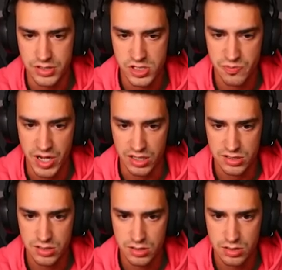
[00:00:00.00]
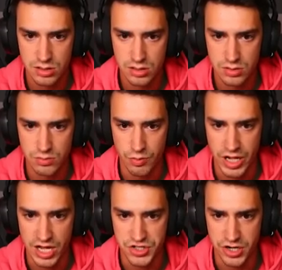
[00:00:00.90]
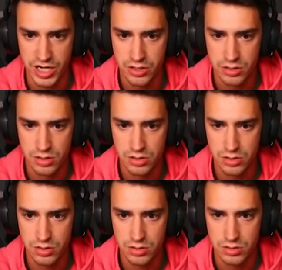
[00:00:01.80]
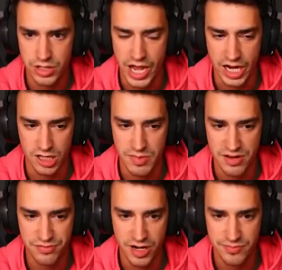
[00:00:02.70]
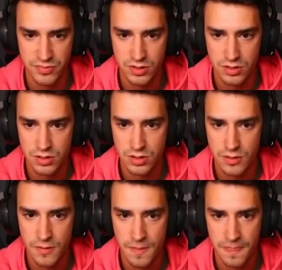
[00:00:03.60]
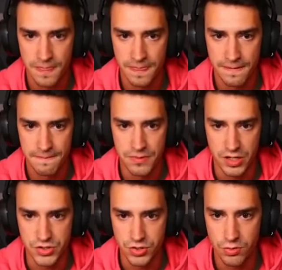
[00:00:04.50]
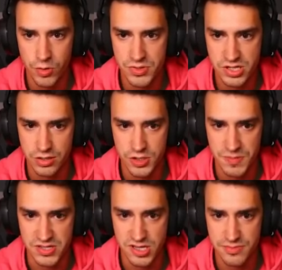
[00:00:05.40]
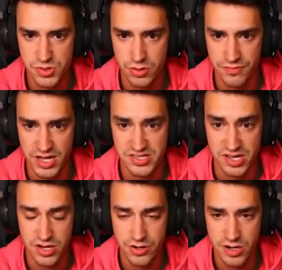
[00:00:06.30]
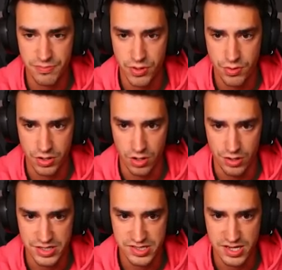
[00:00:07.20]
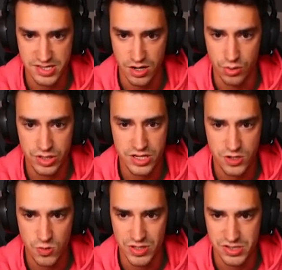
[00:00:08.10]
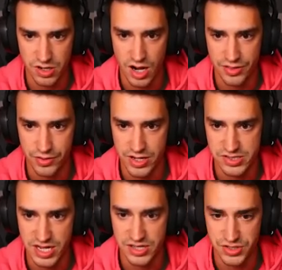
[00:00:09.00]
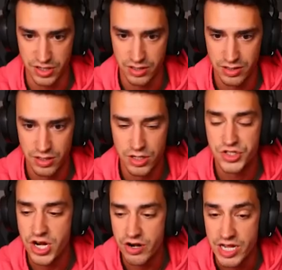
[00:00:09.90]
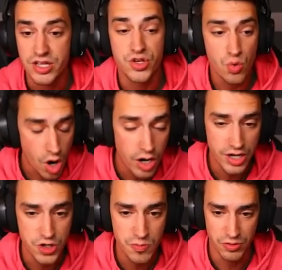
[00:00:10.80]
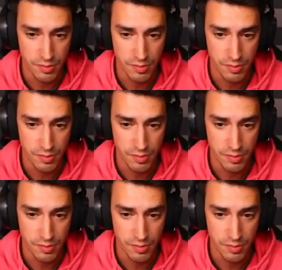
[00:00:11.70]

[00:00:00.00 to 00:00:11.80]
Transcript: Inspect. What we got, Jerry? You hacking the mainframe? The control room is closed by some sort of a security protocol. It says that only humans are authorized to enter. Jerry, you are a human,